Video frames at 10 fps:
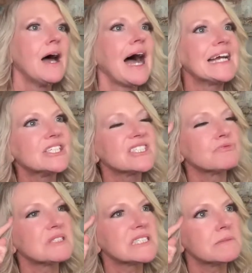I just
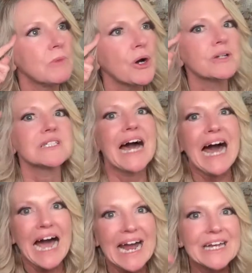was smart to
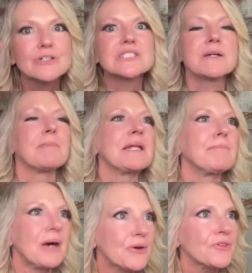hire somebody
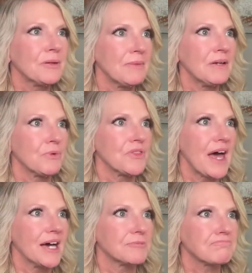better than me with that.